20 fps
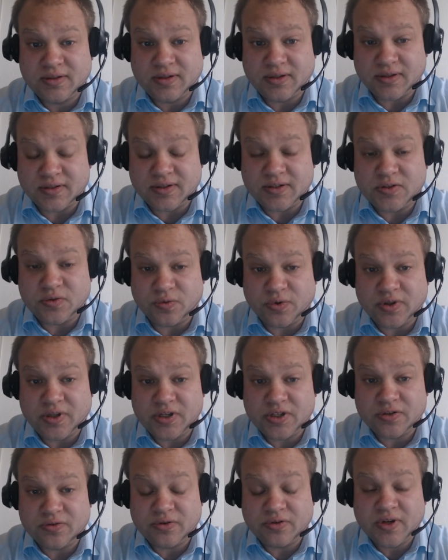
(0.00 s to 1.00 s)
Is this really
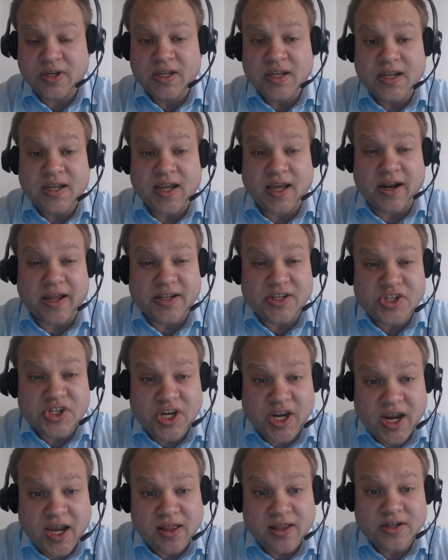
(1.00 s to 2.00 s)
true? And I
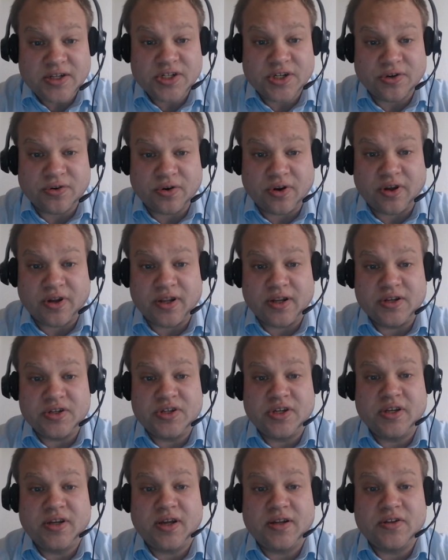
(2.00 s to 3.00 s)
challenged her on it, and
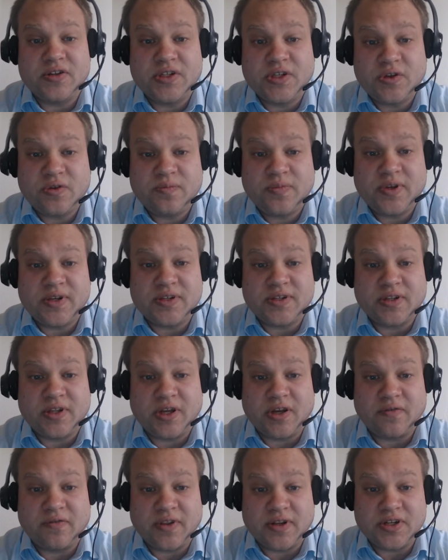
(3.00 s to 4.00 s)
she got so pissed
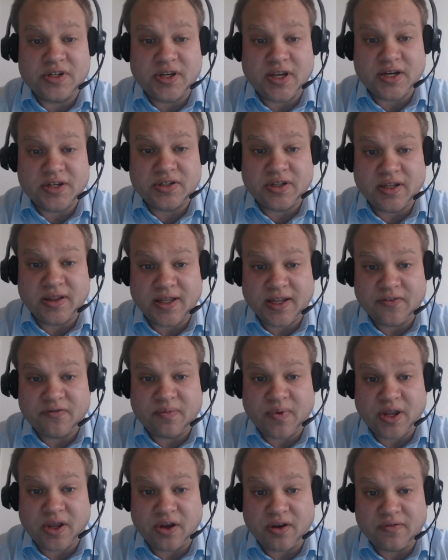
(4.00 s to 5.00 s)
off that she actually left
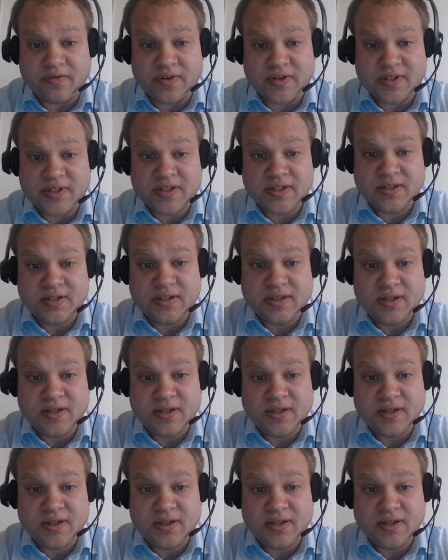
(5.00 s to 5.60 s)
my office.